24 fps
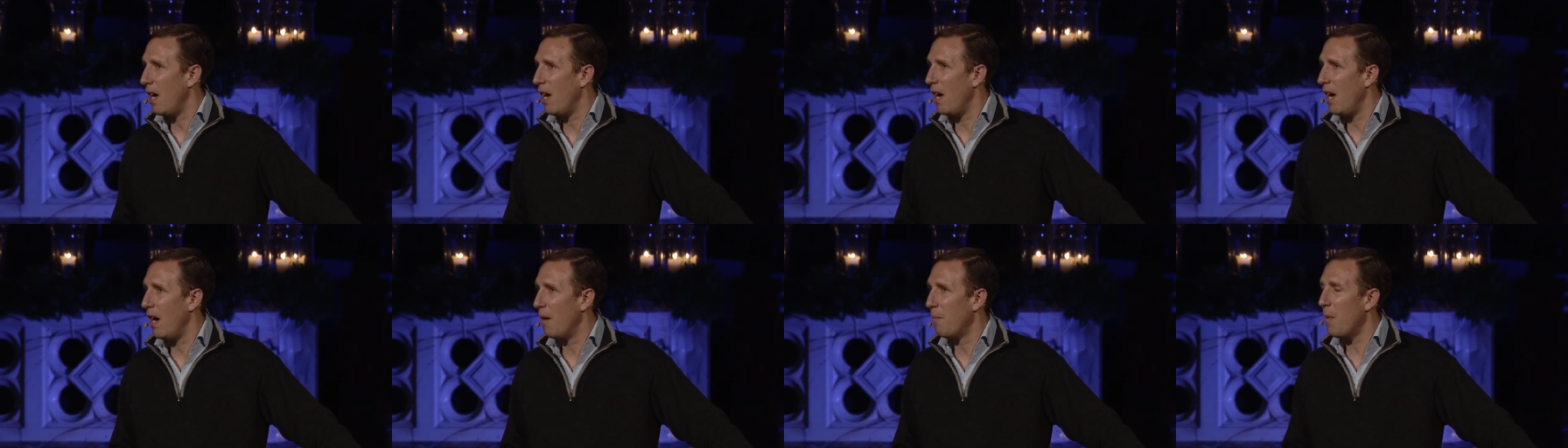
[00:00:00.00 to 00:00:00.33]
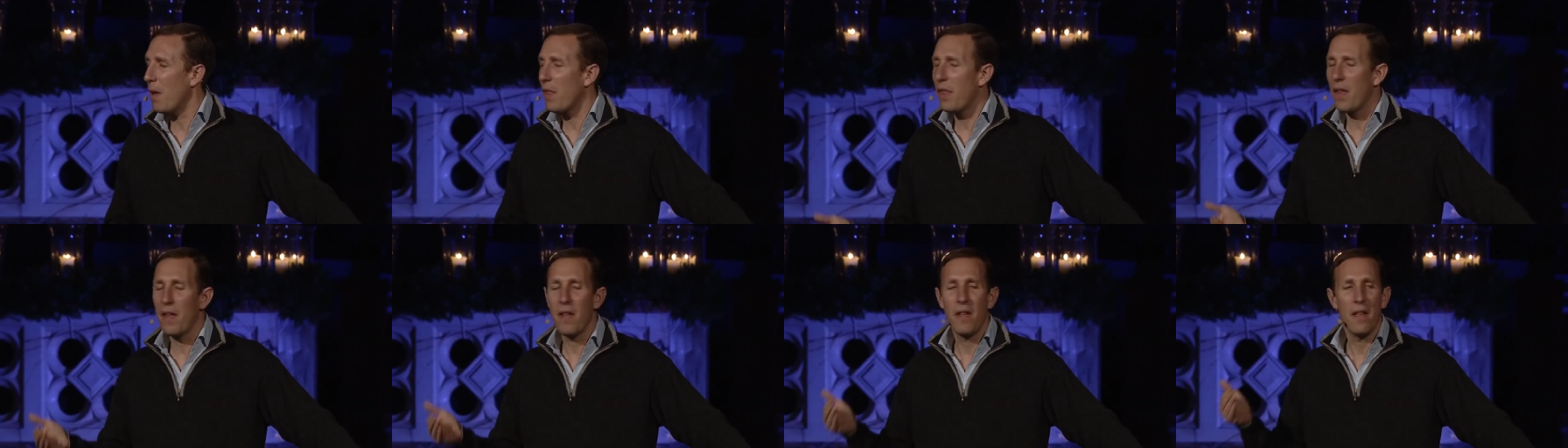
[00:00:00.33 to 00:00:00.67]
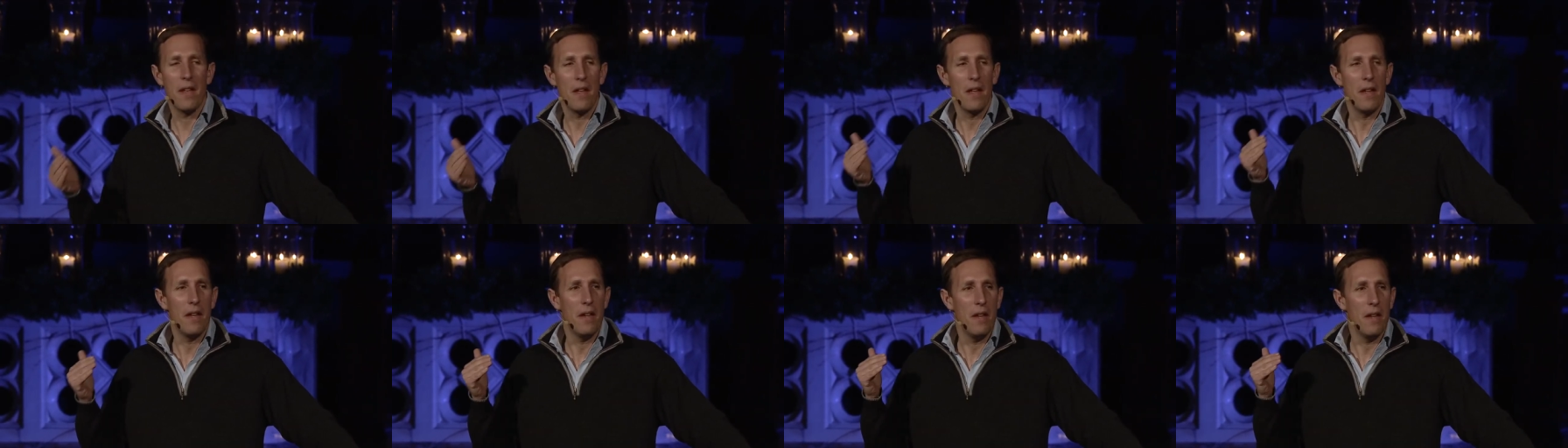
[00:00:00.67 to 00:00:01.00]
And whether
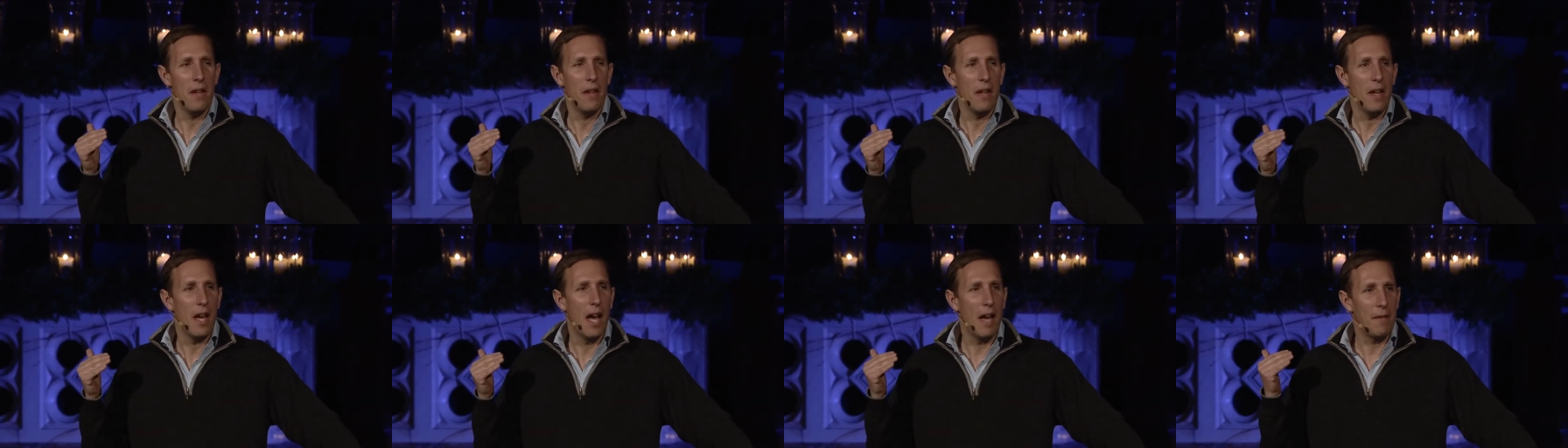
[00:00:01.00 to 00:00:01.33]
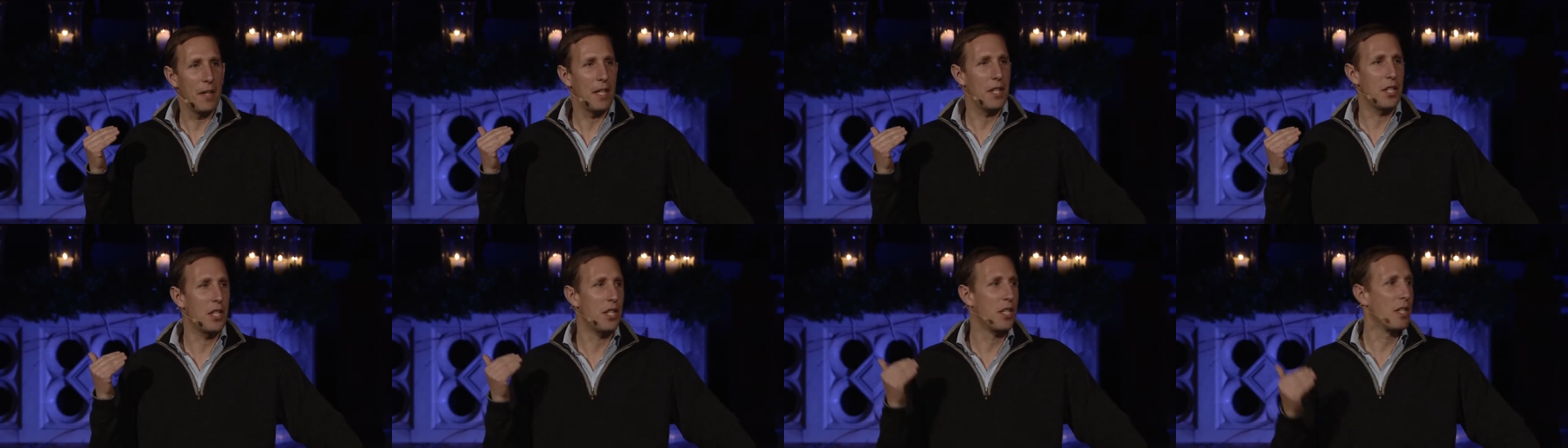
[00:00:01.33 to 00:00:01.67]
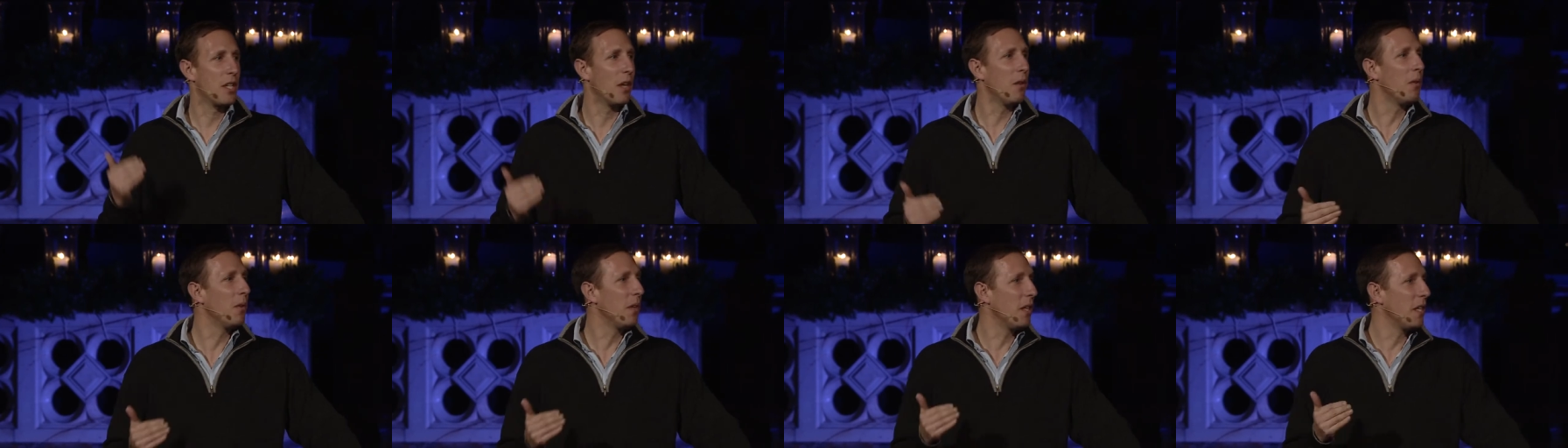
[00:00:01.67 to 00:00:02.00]
having
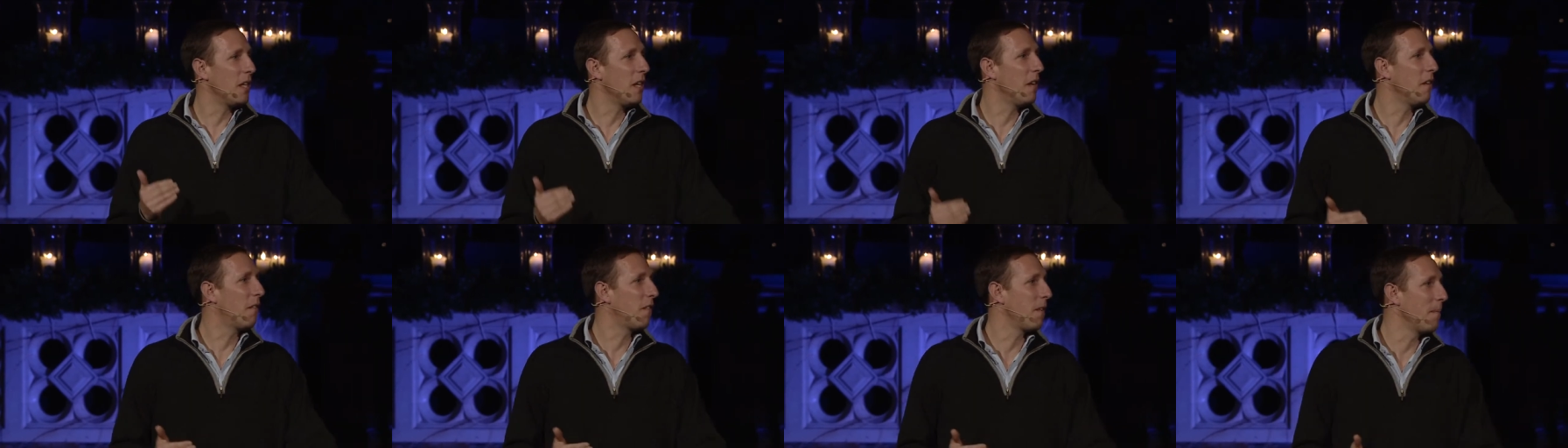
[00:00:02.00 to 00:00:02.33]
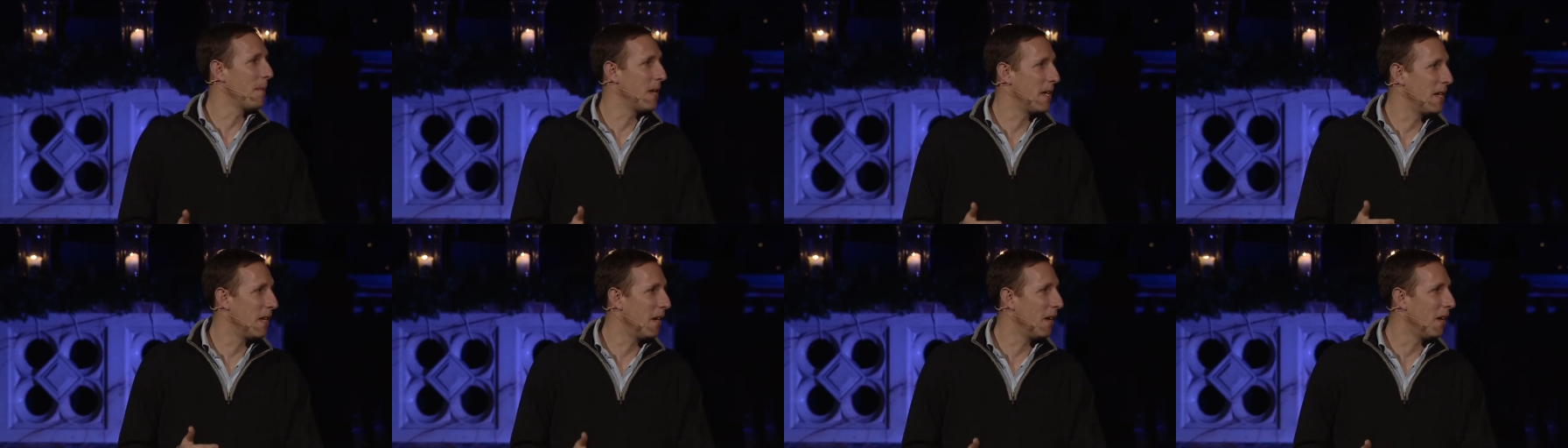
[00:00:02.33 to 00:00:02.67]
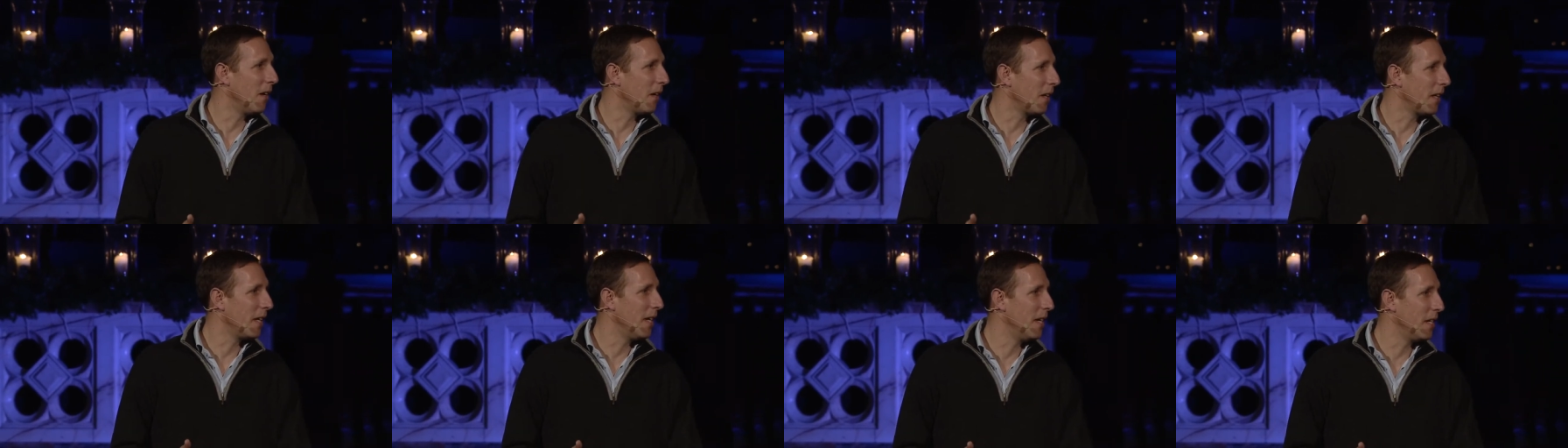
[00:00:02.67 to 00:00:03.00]
stolen you from the
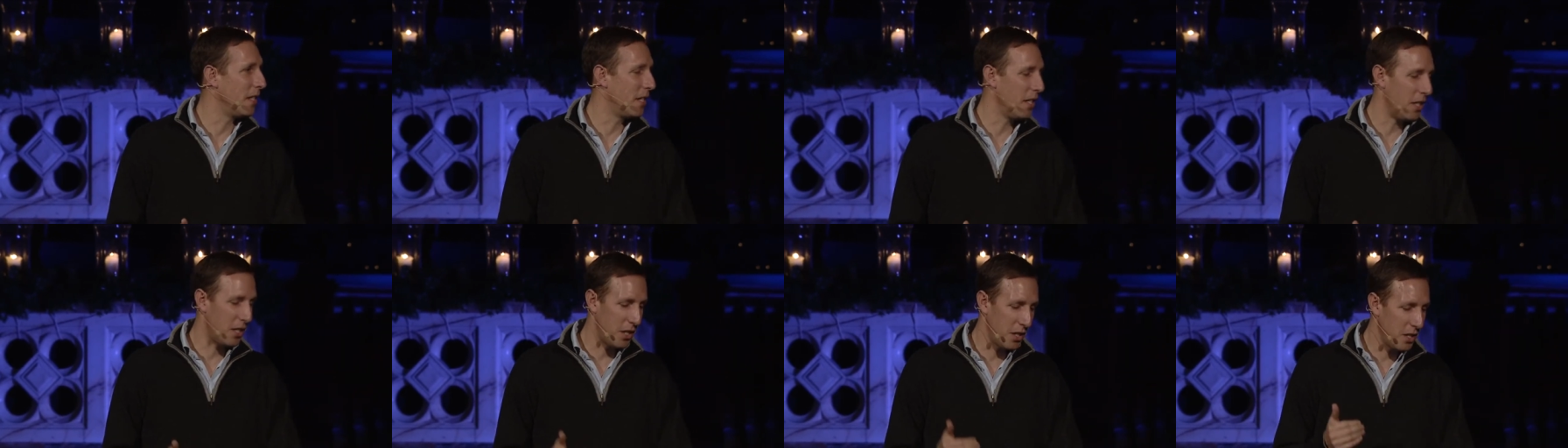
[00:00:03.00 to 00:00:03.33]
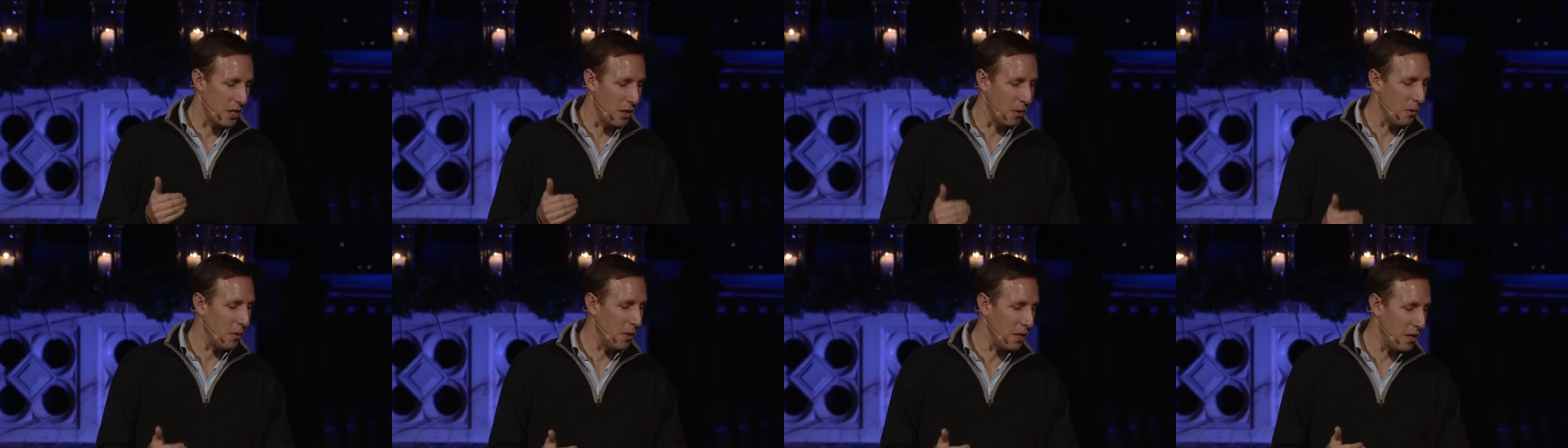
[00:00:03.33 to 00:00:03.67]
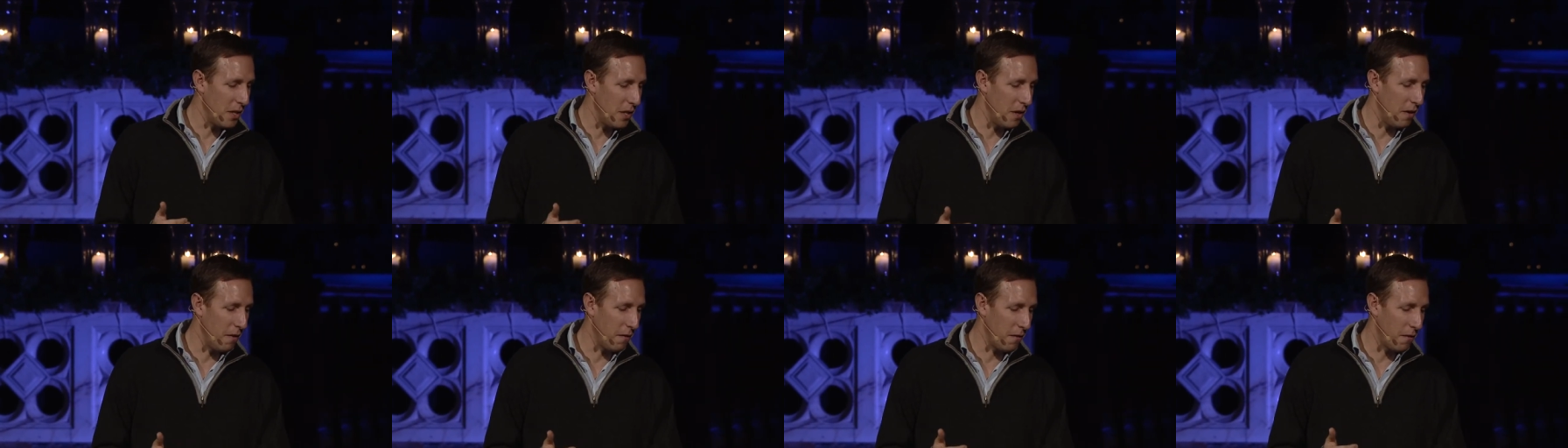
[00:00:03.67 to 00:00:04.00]
darkness, it's stolen
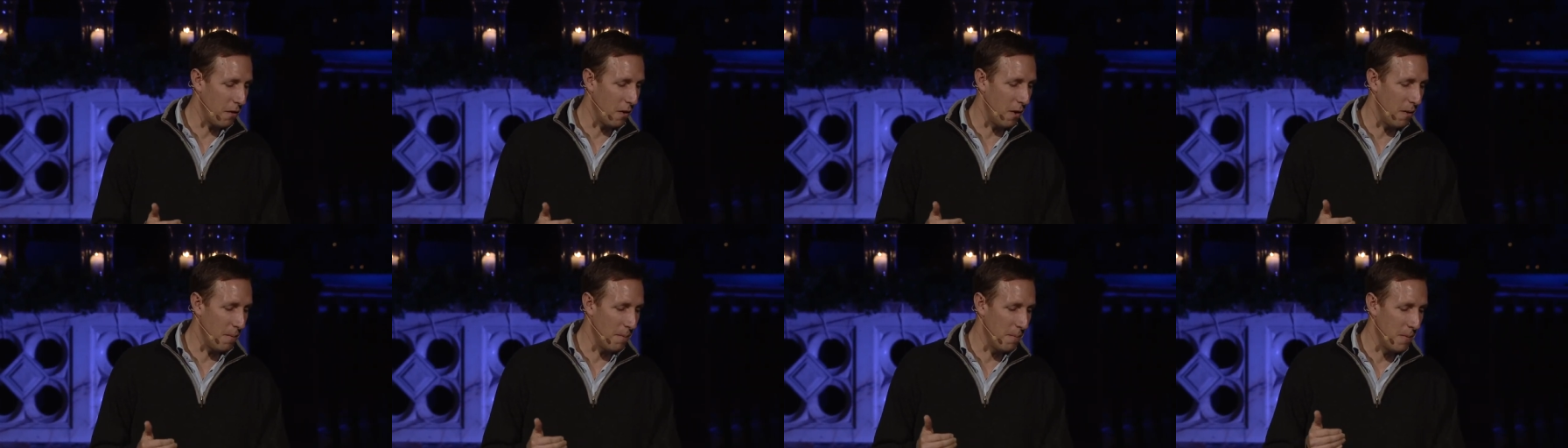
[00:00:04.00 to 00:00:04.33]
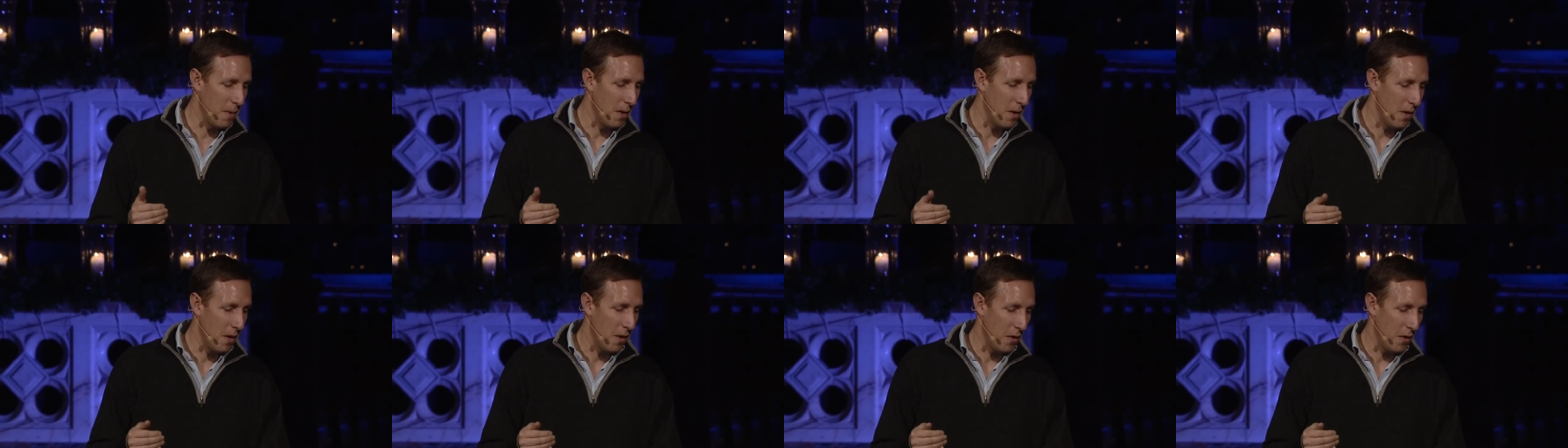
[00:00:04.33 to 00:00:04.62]
you from